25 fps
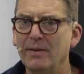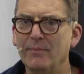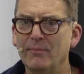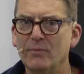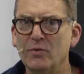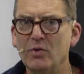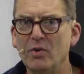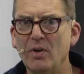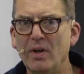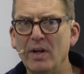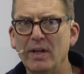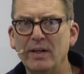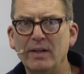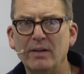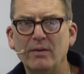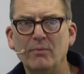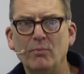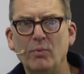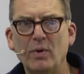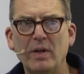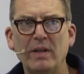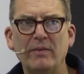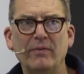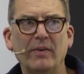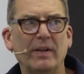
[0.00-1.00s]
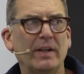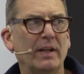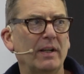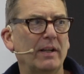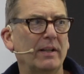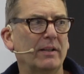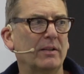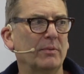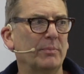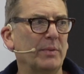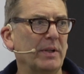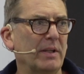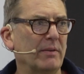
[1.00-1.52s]
try and weave in a
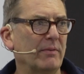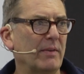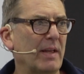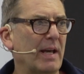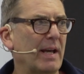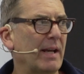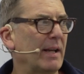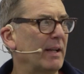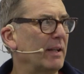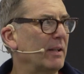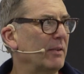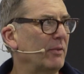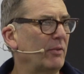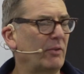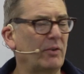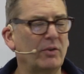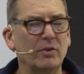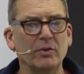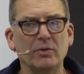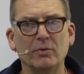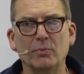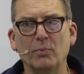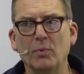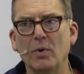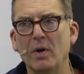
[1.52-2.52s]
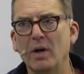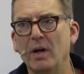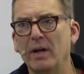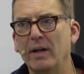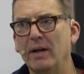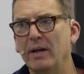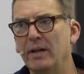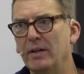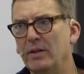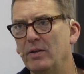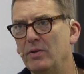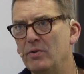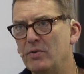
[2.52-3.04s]
little bit of that as to why I
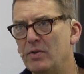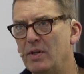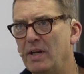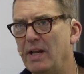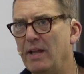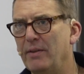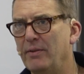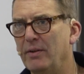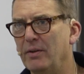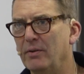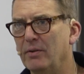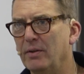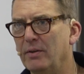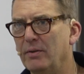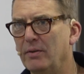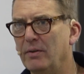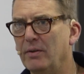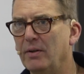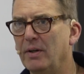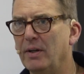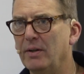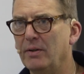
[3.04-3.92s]
use leather and